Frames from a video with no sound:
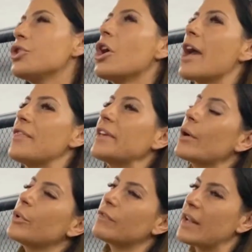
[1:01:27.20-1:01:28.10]
Yeah, I think I
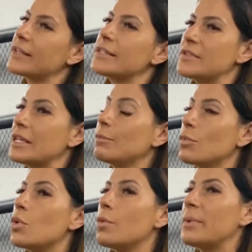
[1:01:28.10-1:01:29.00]
would have liked to have seen
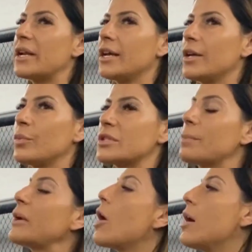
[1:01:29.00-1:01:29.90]
more, but uh, it was a
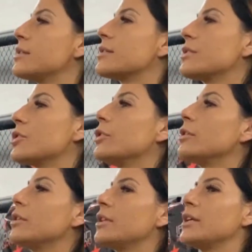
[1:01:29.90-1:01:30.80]
big ask. So
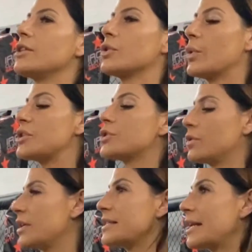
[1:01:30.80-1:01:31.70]
the the question
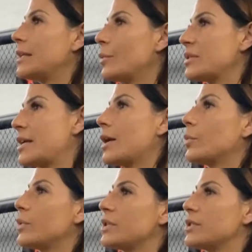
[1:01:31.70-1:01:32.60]
exactly was that
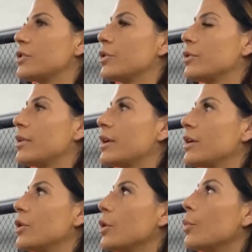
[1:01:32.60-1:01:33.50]
was you know
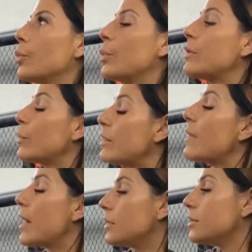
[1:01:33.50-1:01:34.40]
we we've
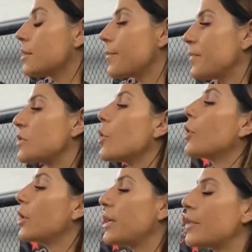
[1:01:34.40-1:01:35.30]
held so
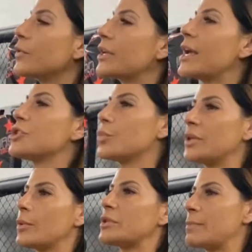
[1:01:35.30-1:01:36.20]
on another occasion when
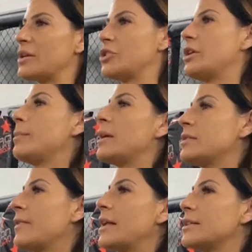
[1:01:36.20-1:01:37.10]
there was a big gender based
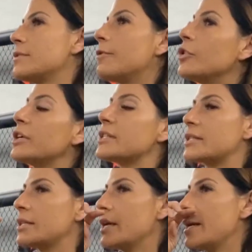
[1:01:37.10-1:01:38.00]
violence
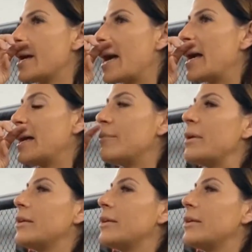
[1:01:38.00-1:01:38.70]
focus um,